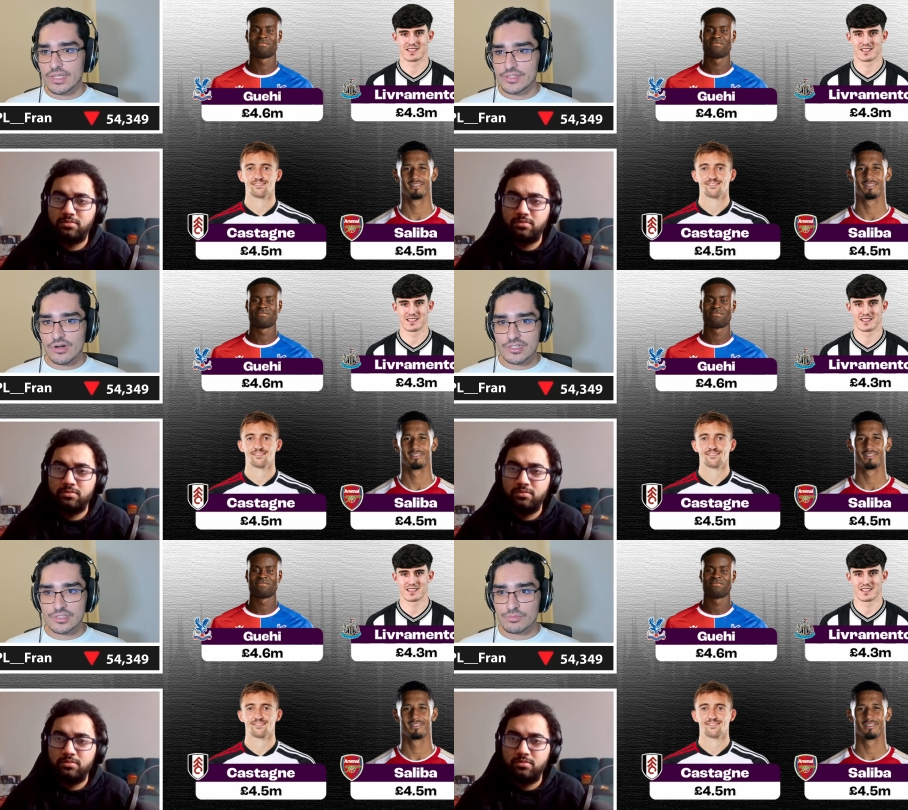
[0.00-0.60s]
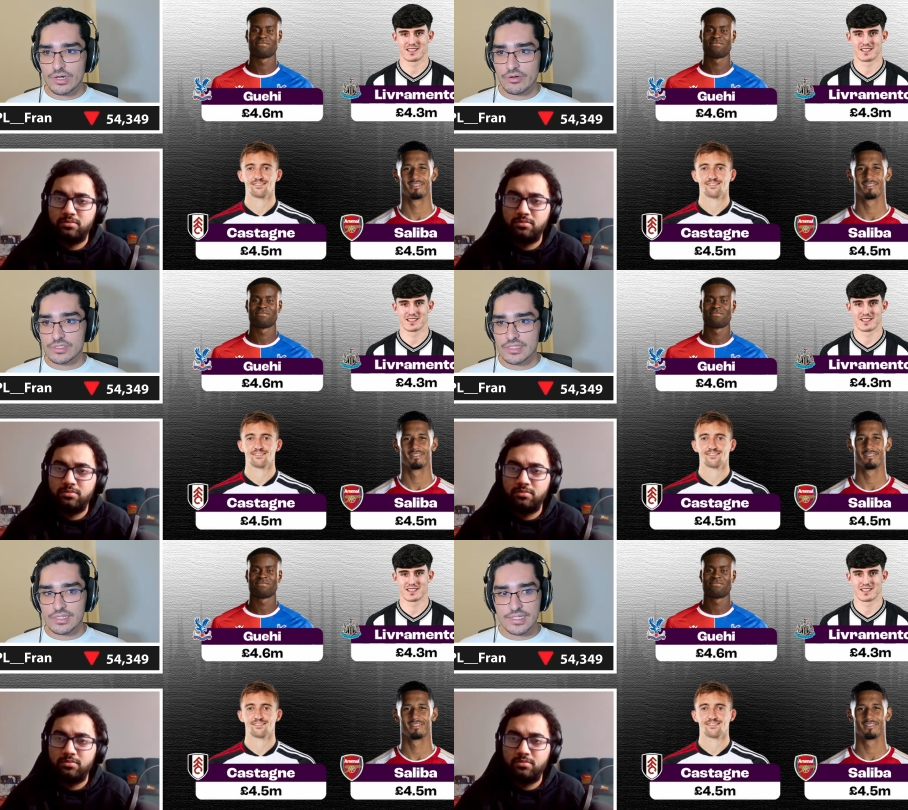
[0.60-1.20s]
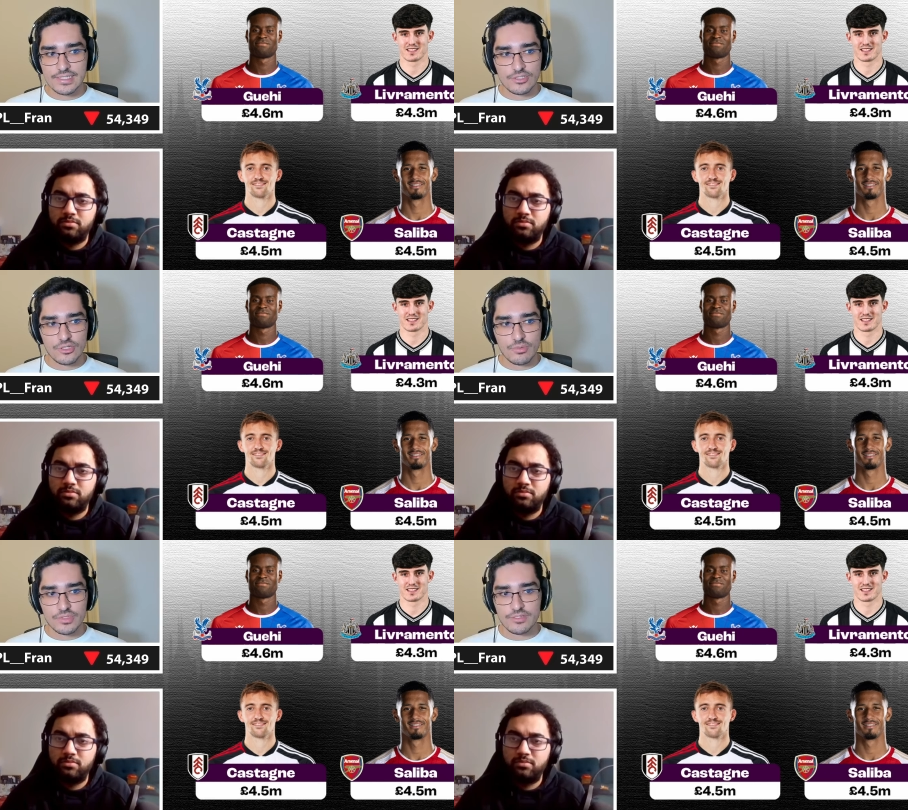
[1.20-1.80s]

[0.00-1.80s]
Speaker 1: that Arsenal priority list in terms